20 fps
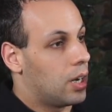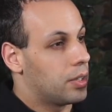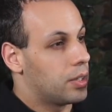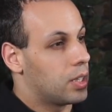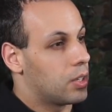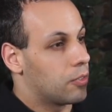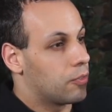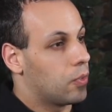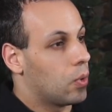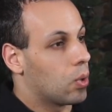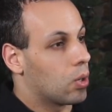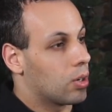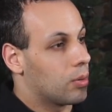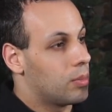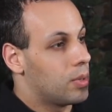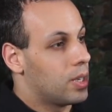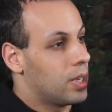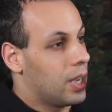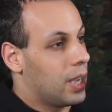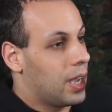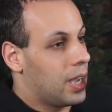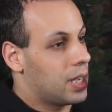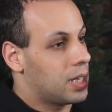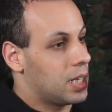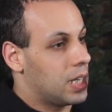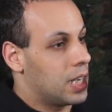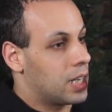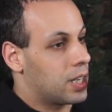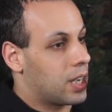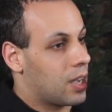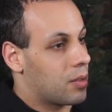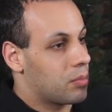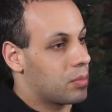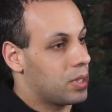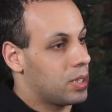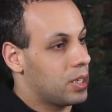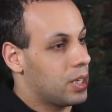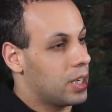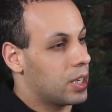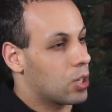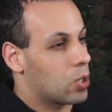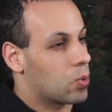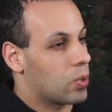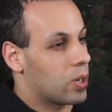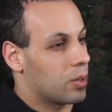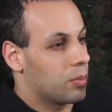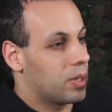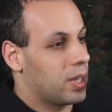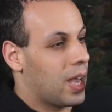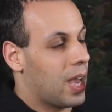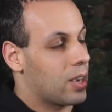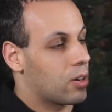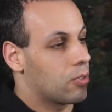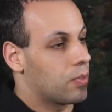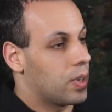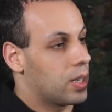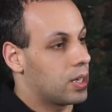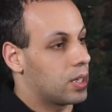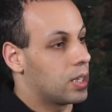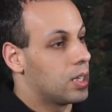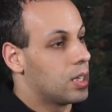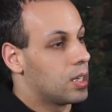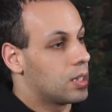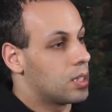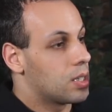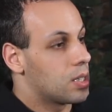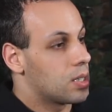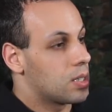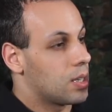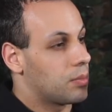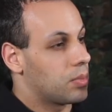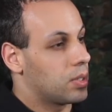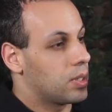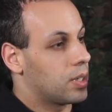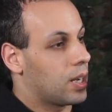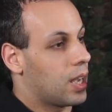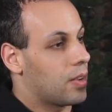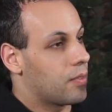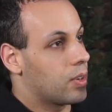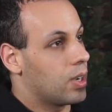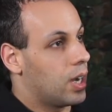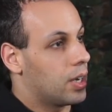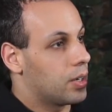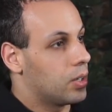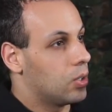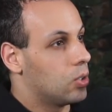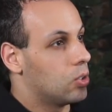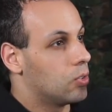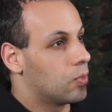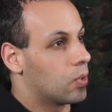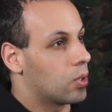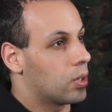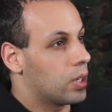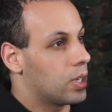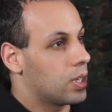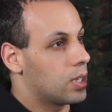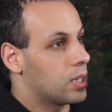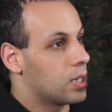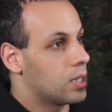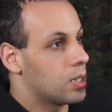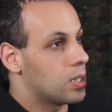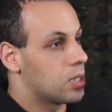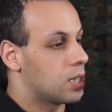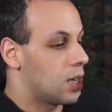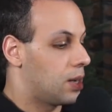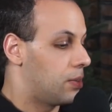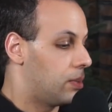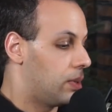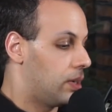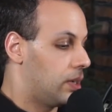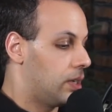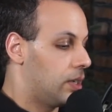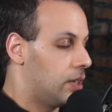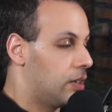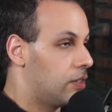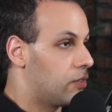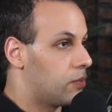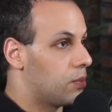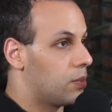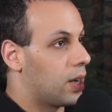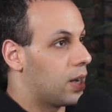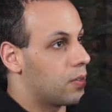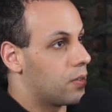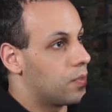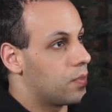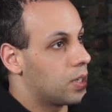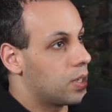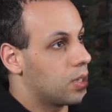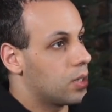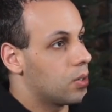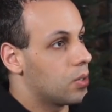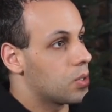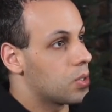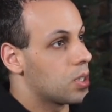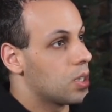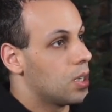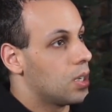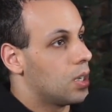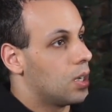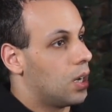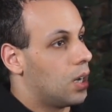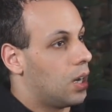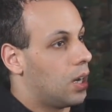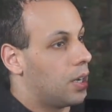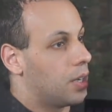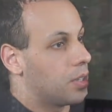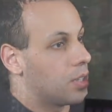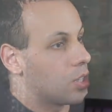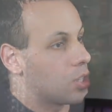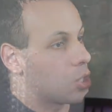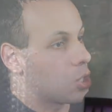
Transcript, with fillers: on their forum, and it can be incredibly aggravating. This is something that I've gone over in some of my videos on